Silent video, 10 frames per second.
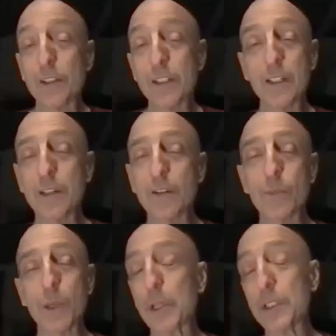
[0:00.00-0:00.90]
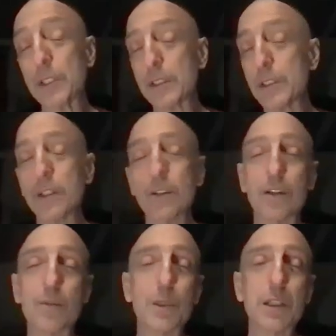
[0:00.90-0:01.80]
father didn't either. My mother didn't
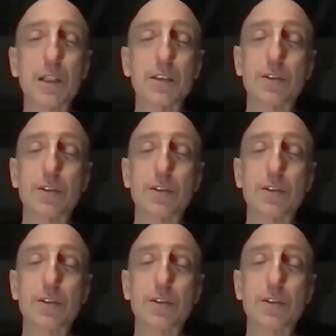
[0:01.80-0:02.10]
either. I mean,